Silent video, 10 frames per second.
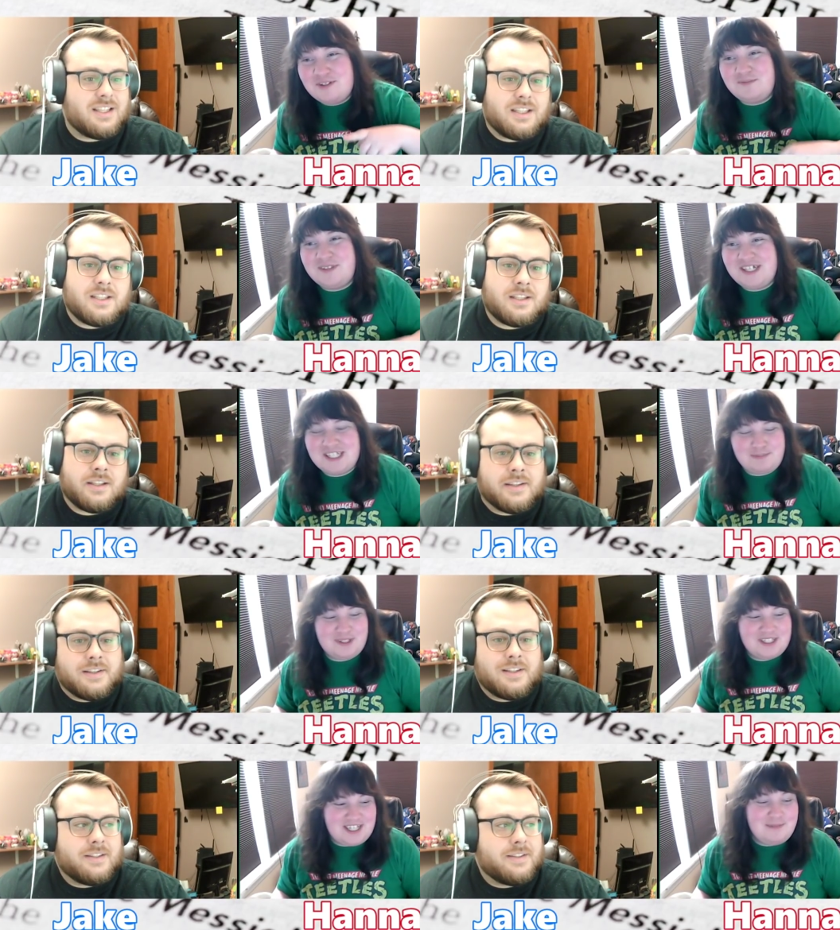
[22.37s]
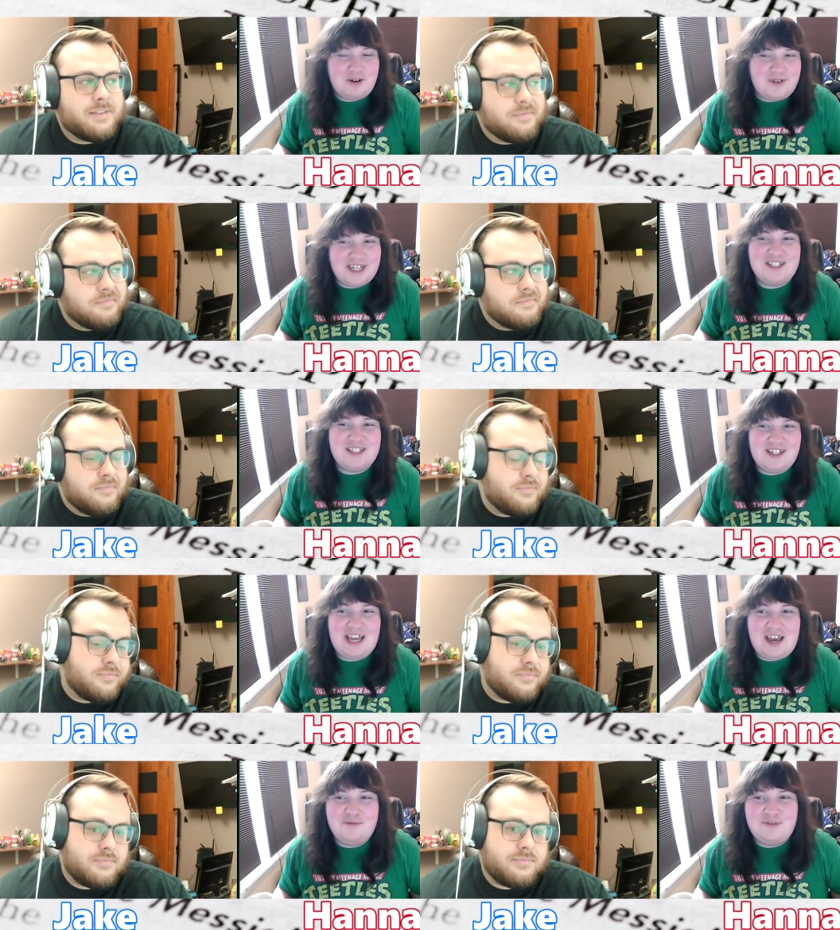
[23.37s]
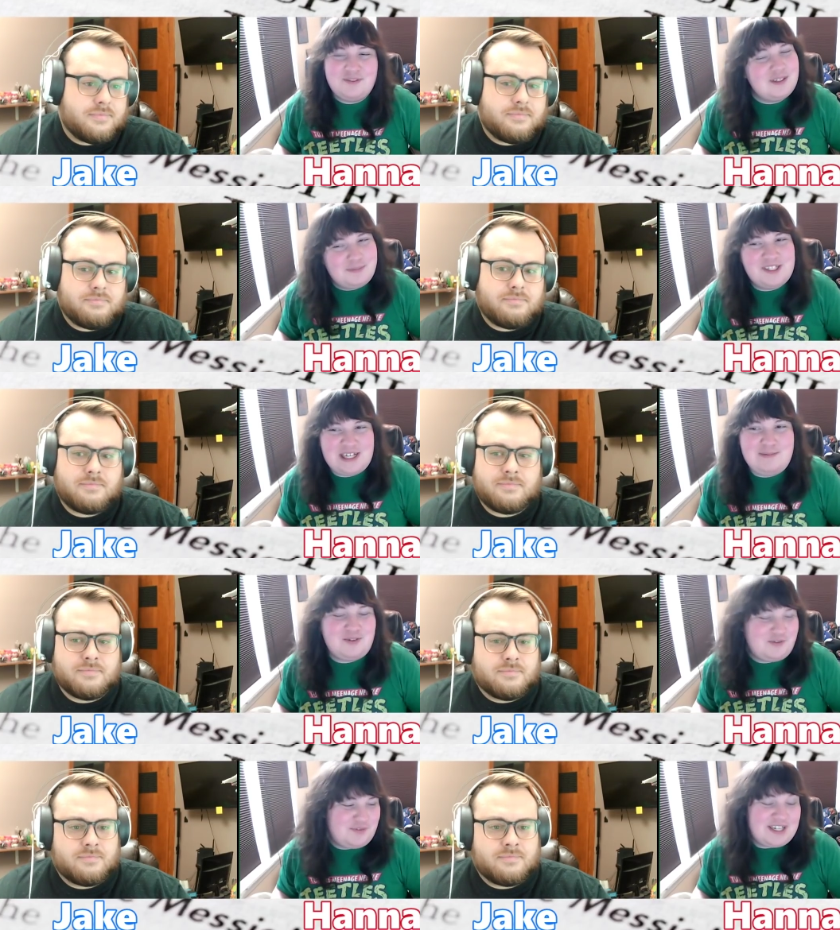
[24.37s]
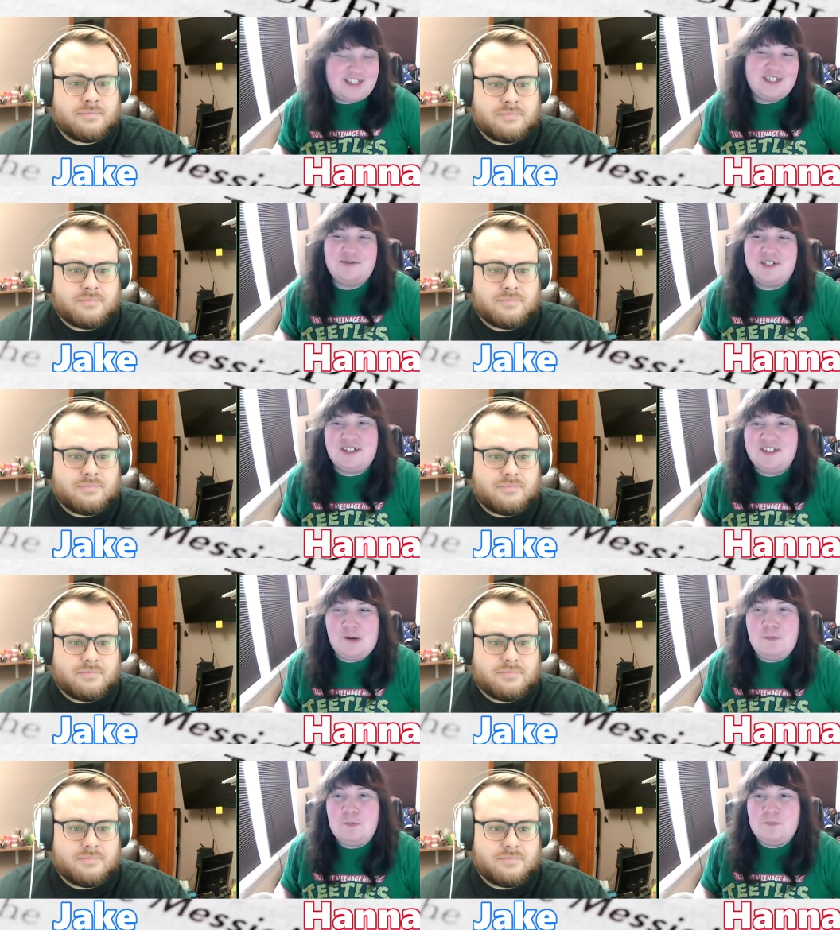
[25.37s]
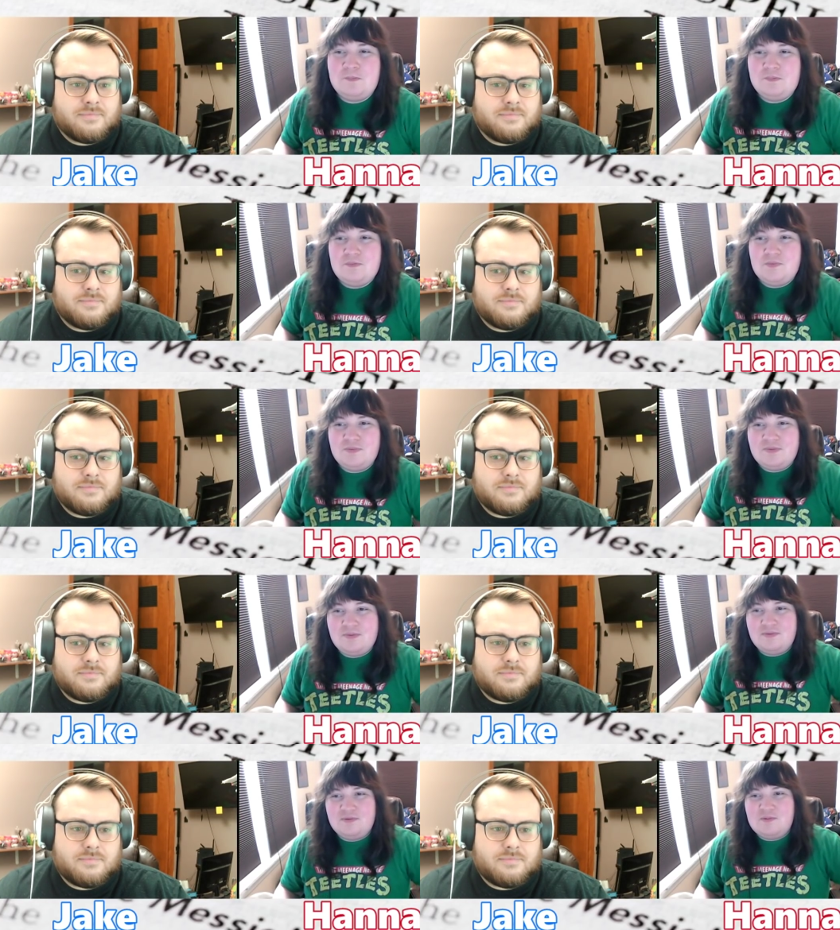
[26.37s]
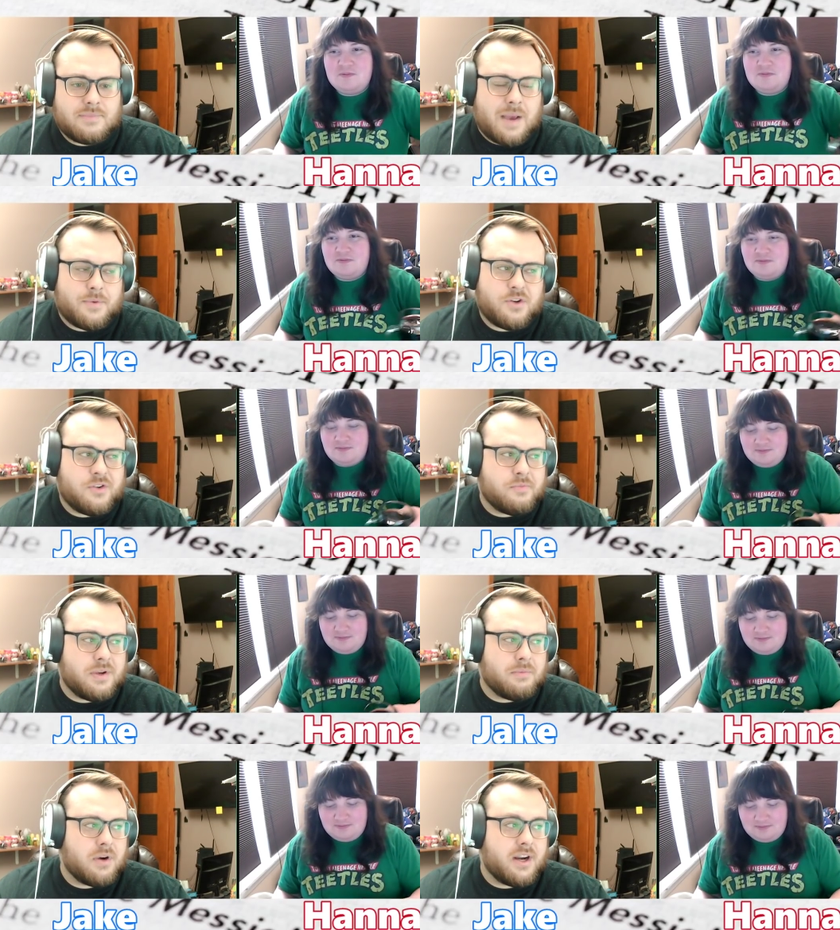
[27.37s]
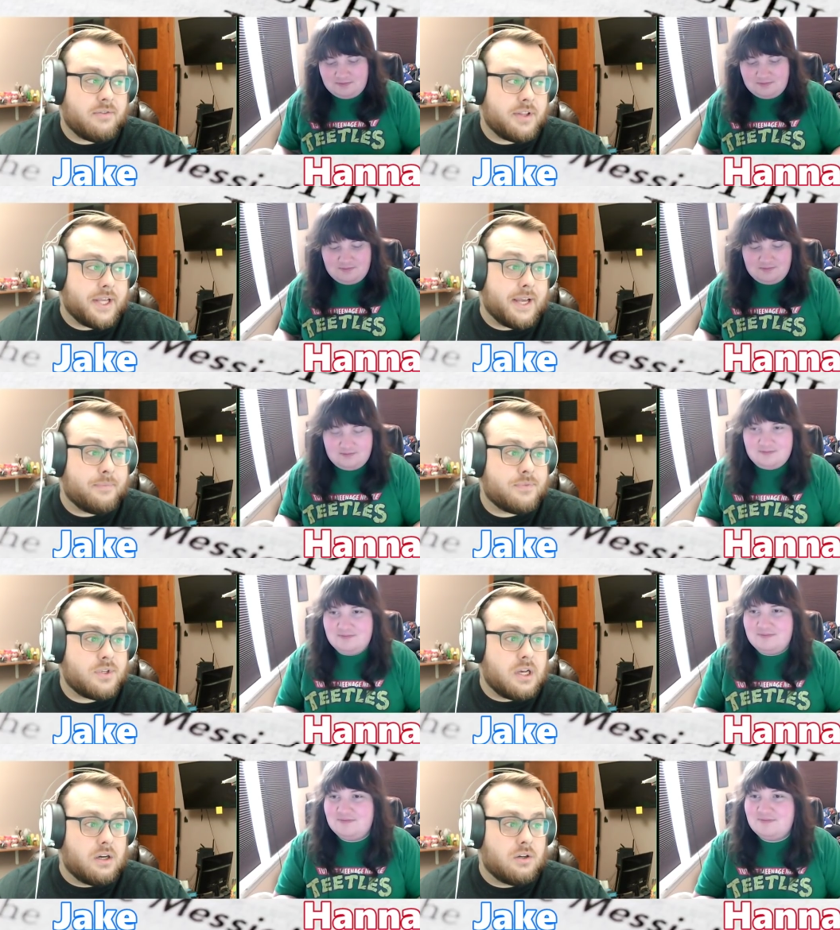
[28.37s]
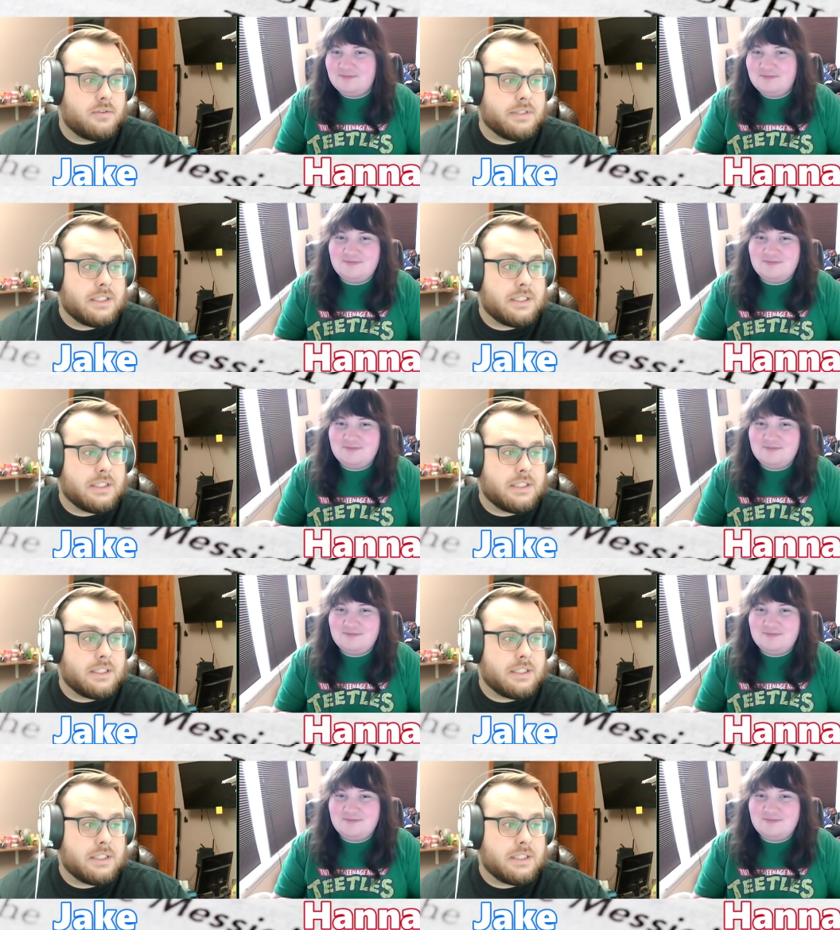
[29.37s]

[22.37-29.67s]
Speaker 1: something is a placebo, it can still have the placebo effect. Interestingly.
Speaker 2: Mm. Yeah, but you're too big brain for that. So.